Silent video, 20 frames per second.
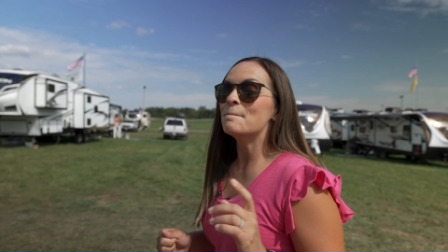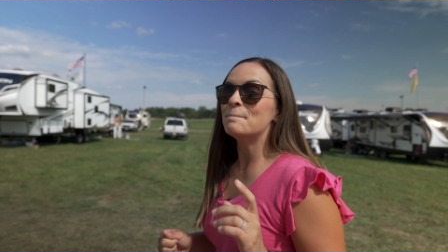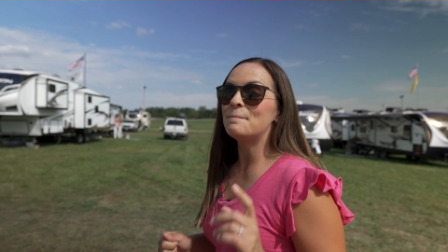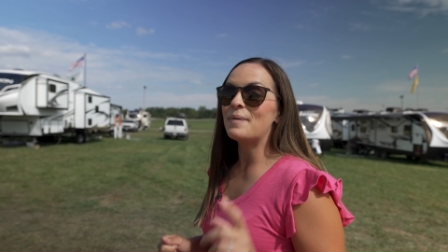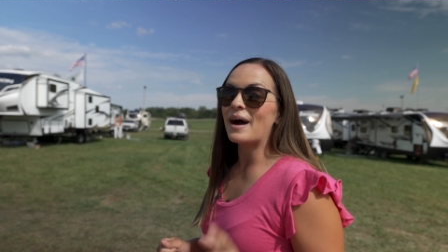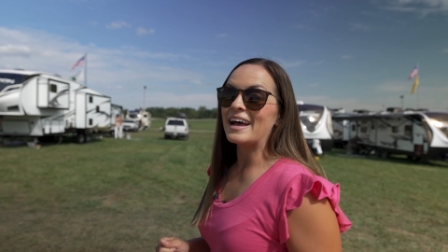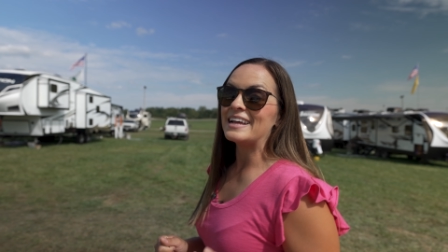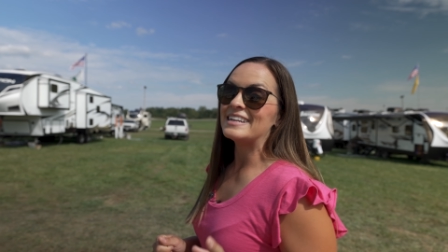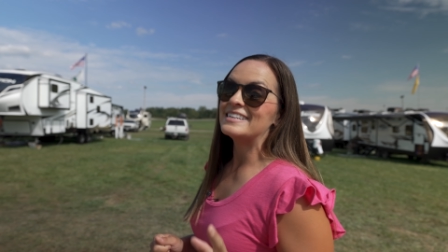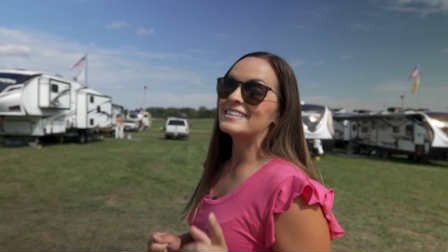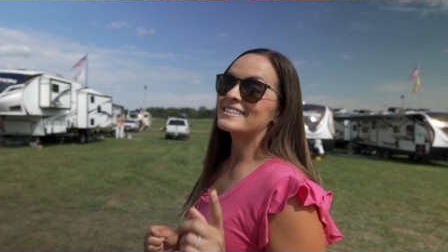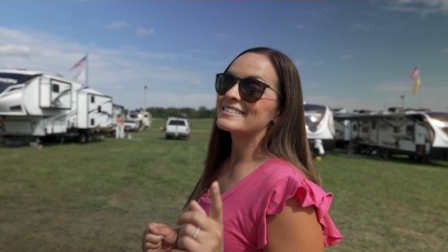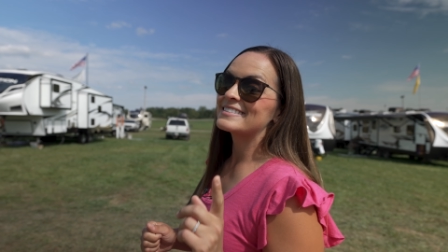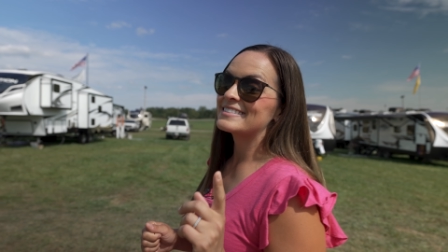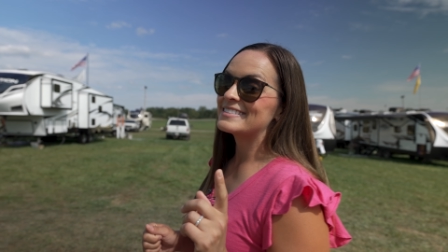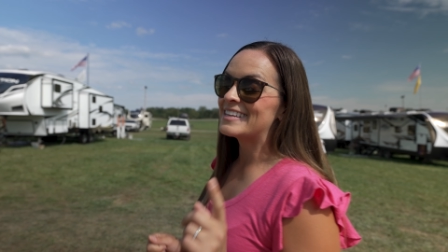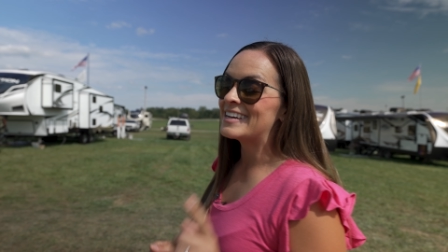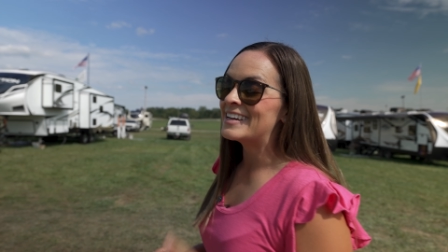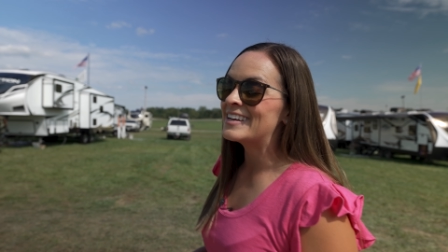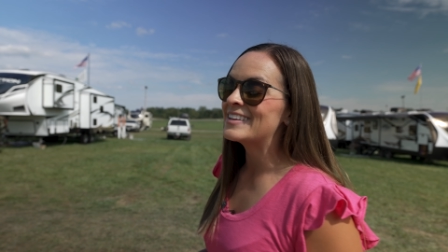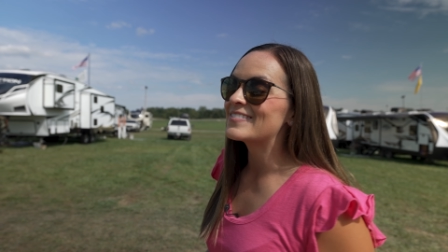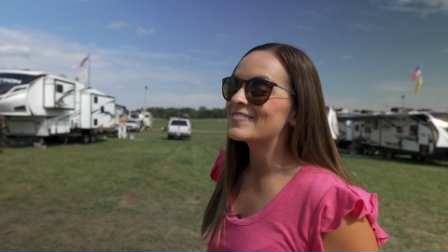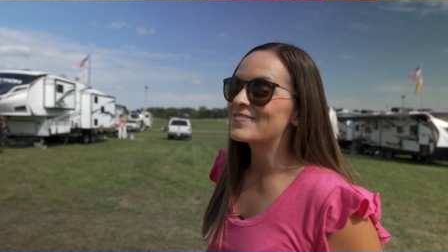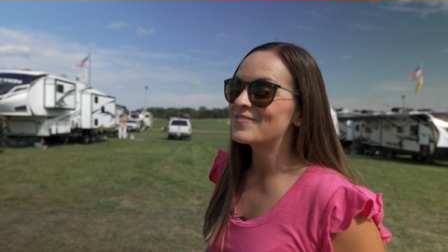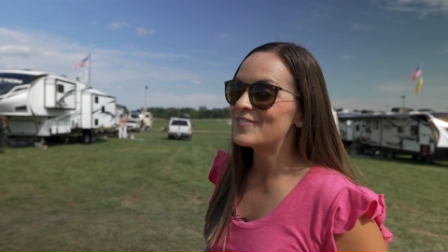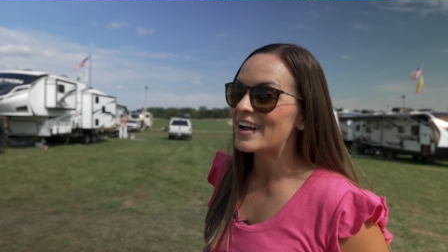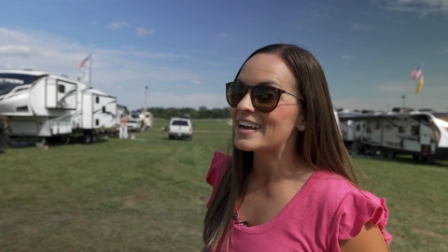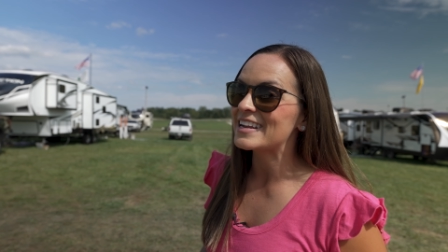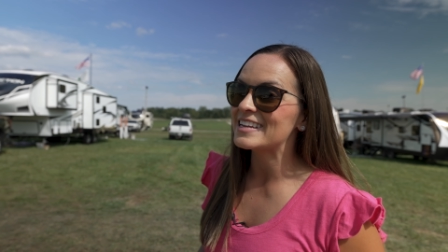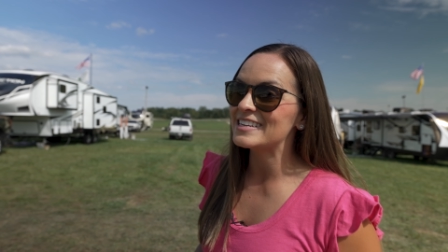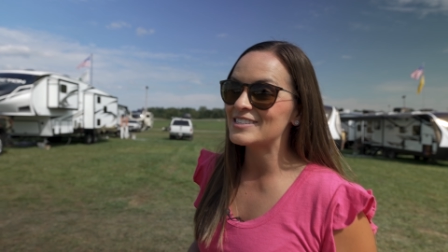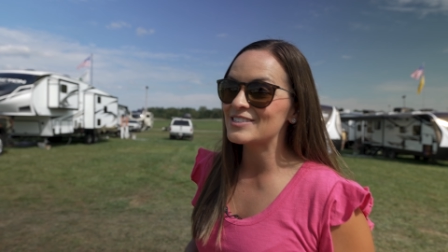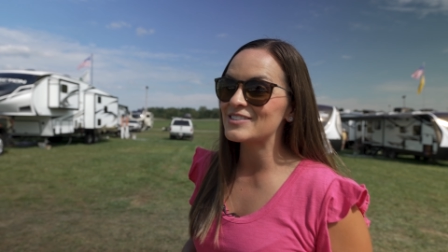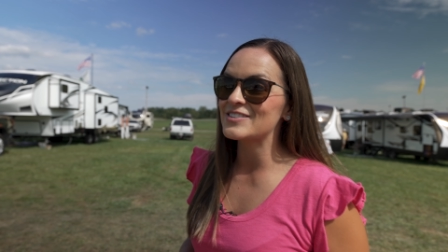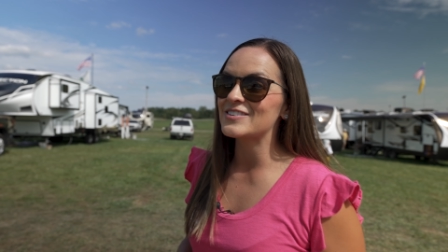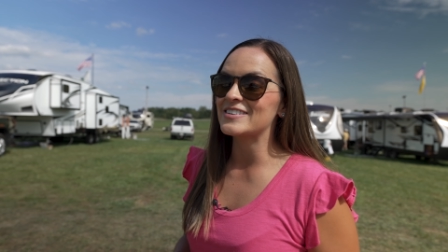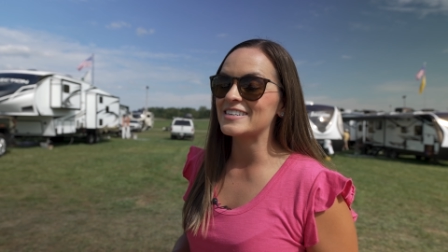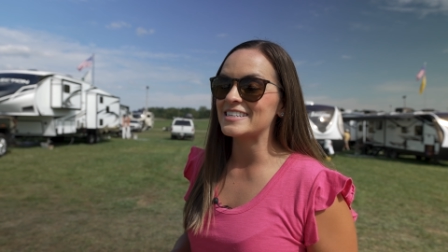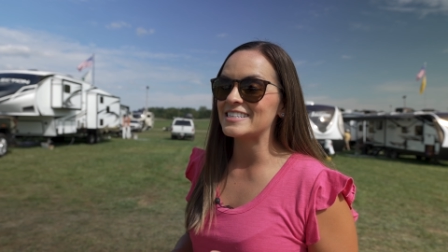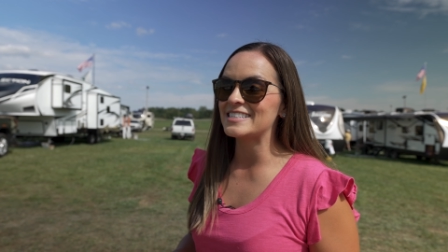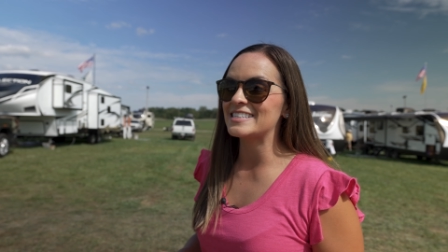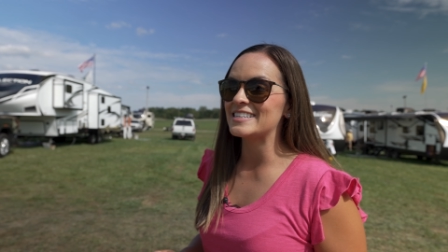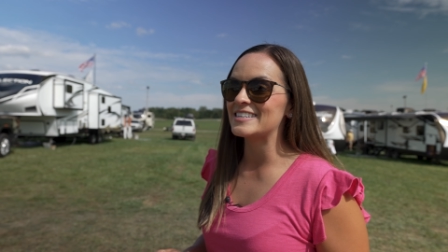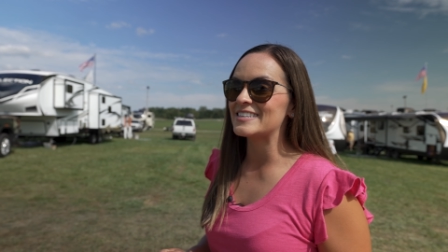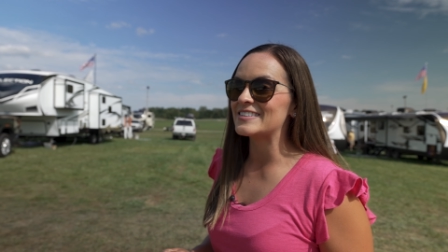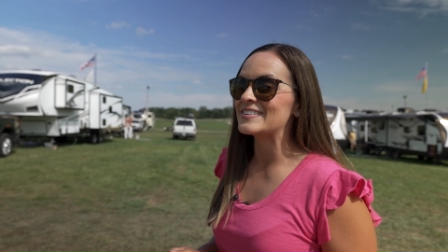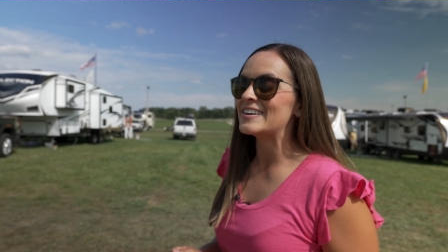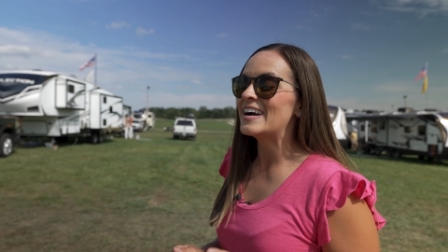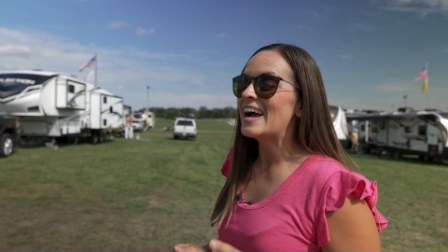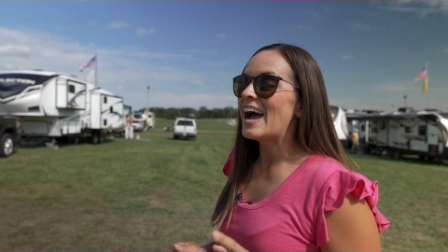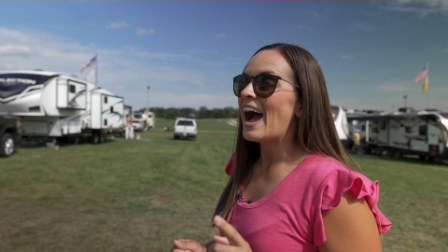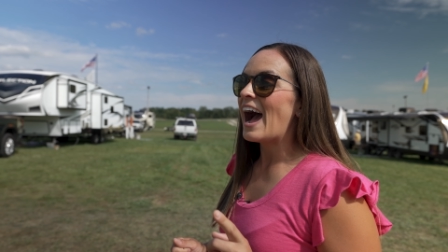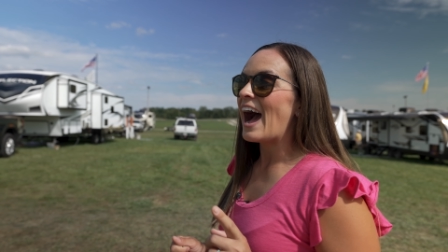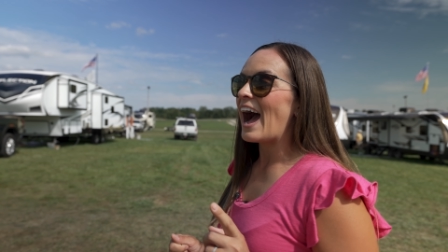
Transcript: But funny story too,